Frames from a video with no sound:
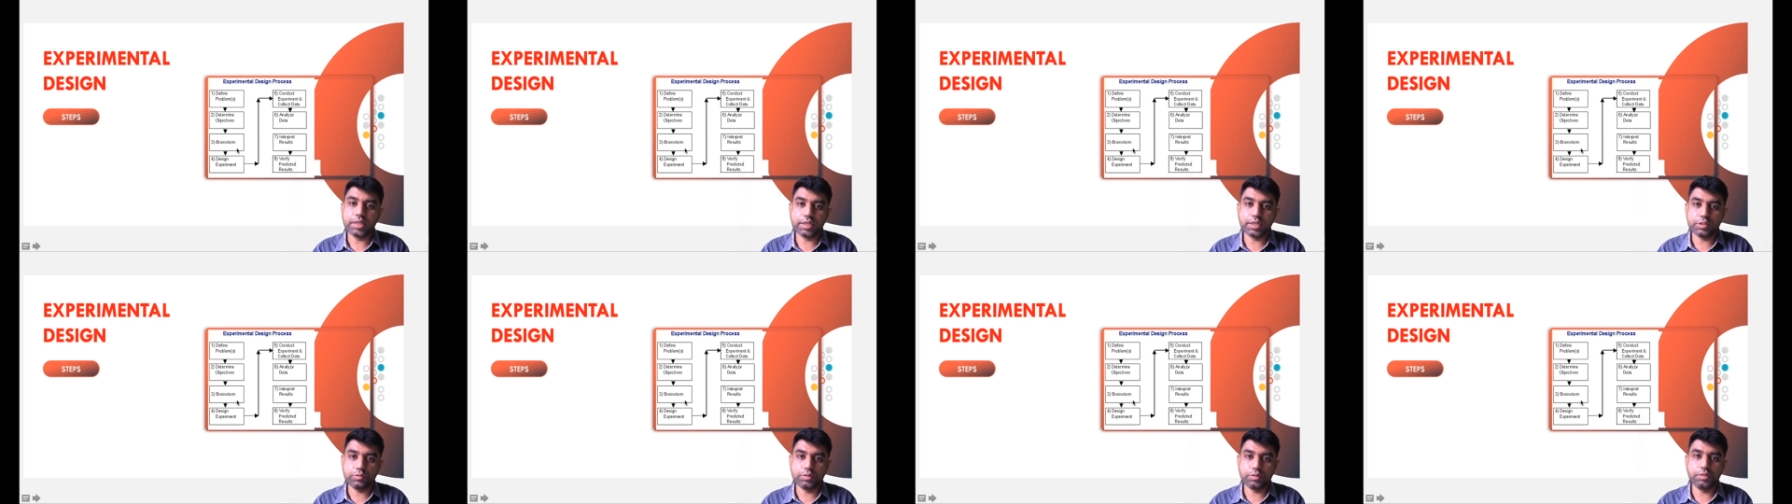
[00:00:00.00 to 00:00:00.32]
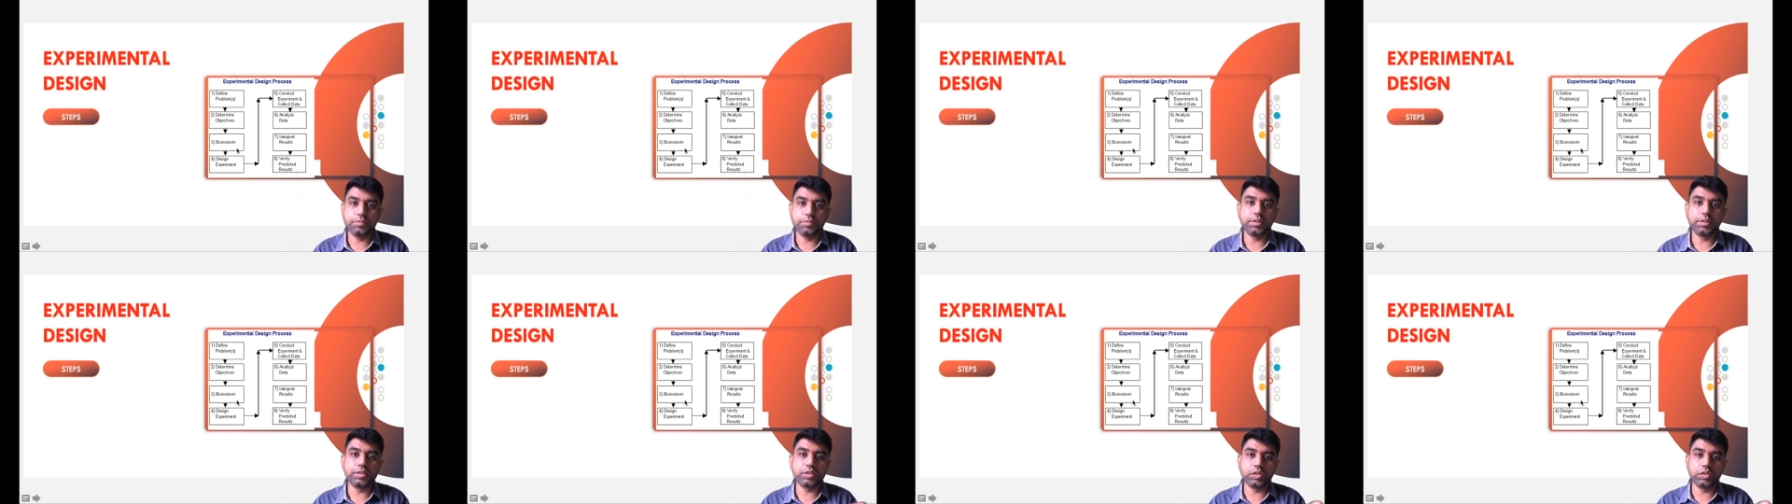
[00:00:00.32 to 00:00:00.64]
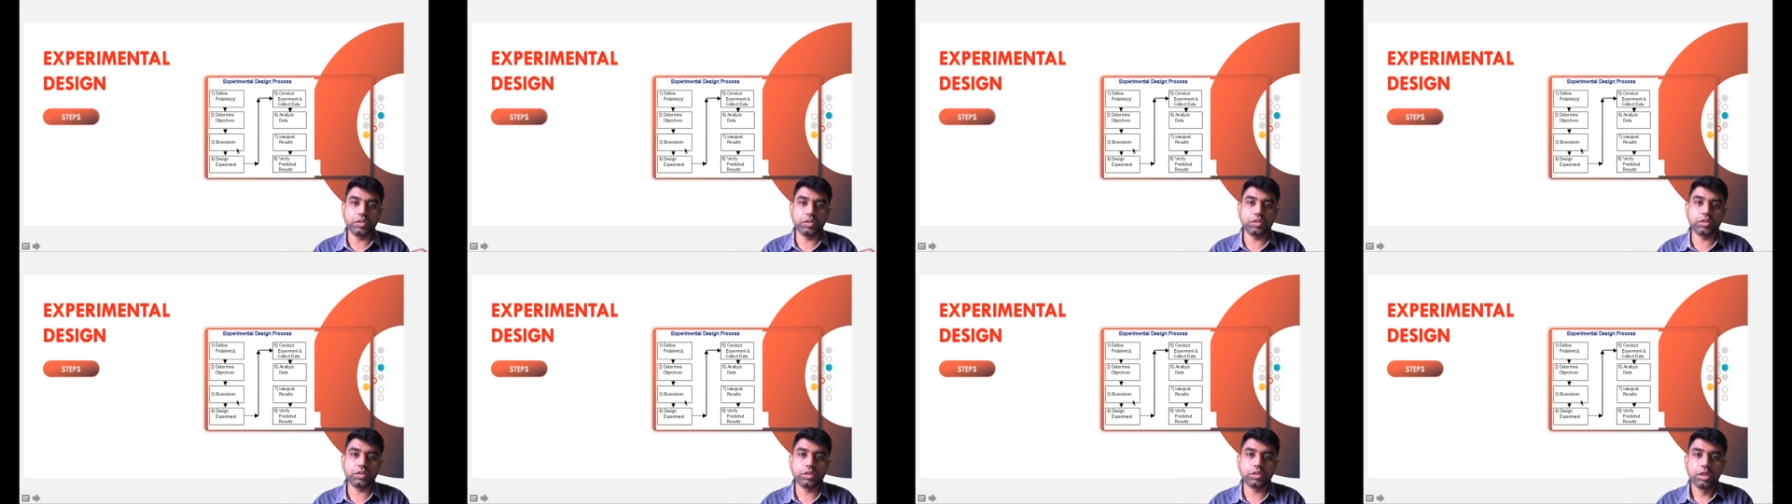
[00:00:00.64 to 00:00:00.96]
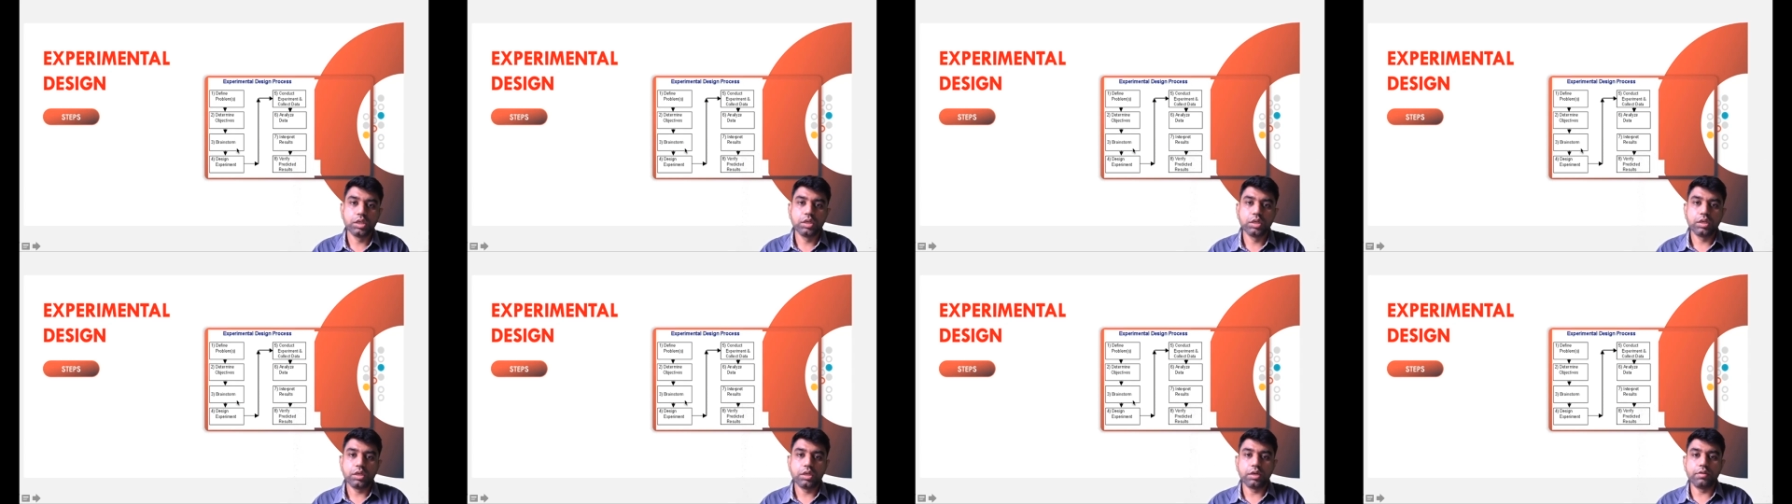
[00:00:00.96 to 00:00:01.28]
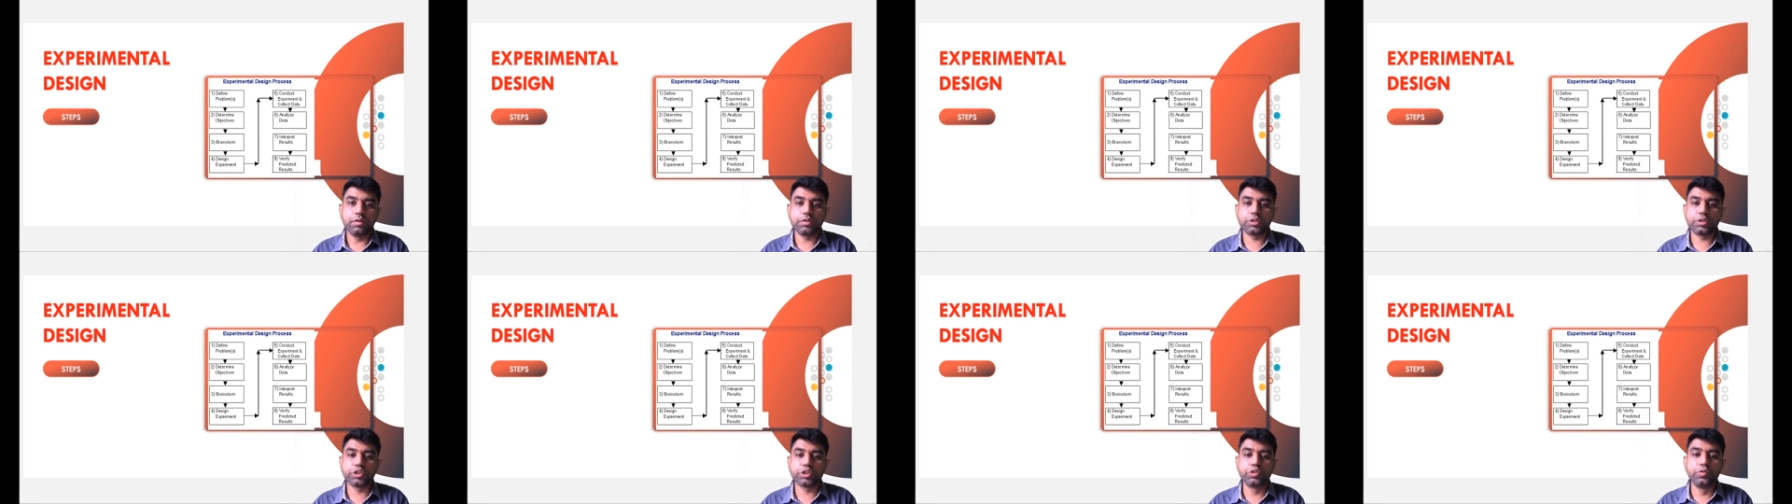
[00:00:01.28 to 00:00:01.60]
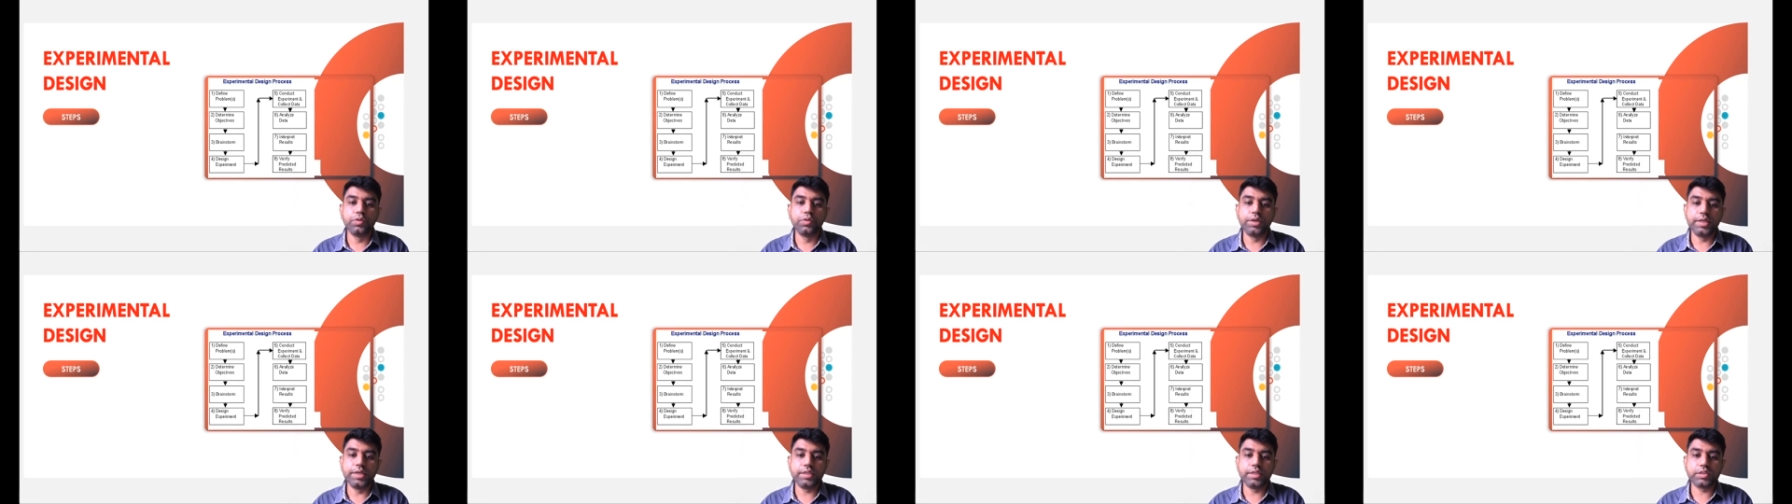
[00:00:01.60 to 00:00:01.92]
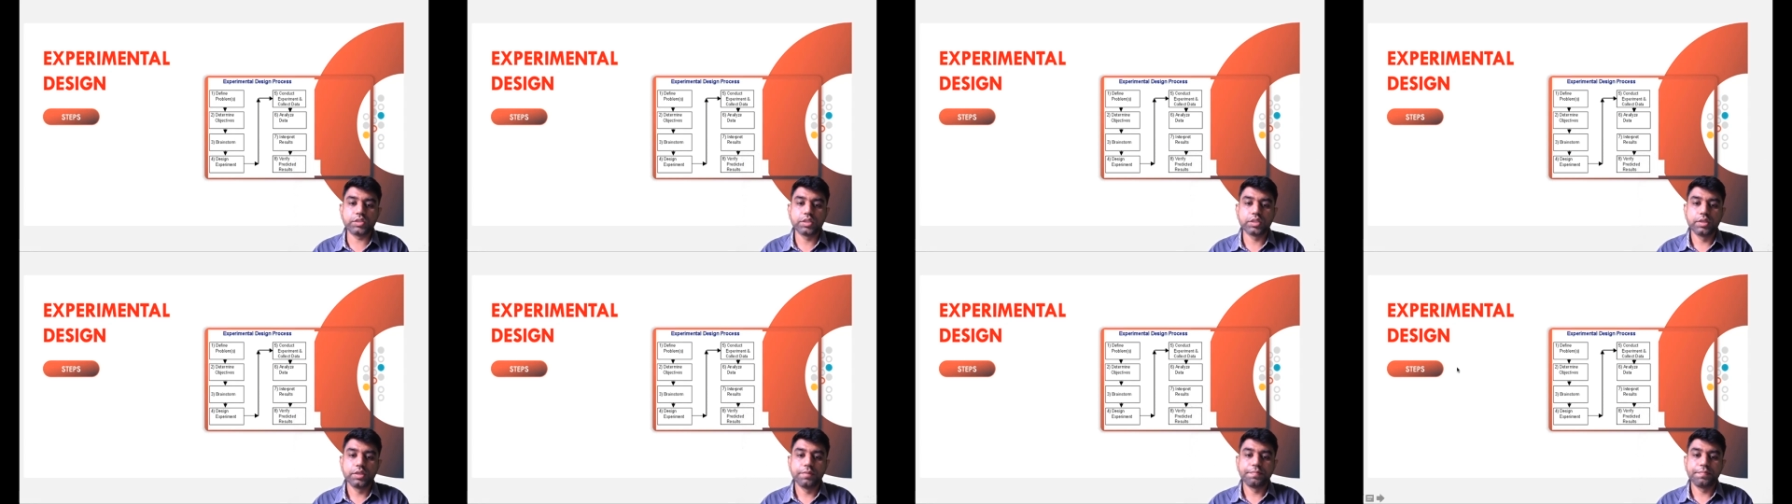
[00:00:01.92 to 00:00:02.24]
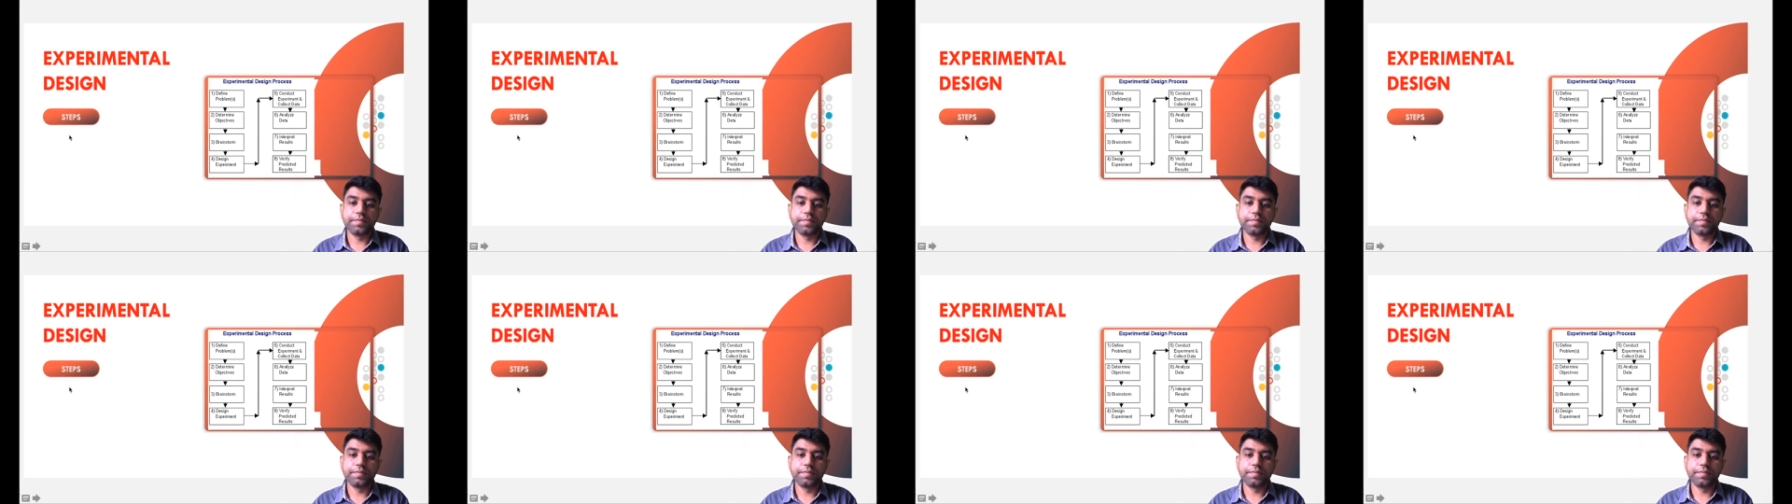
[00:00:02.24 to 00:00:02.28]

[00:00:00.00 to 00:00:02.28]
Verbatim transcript: experiments since our school days.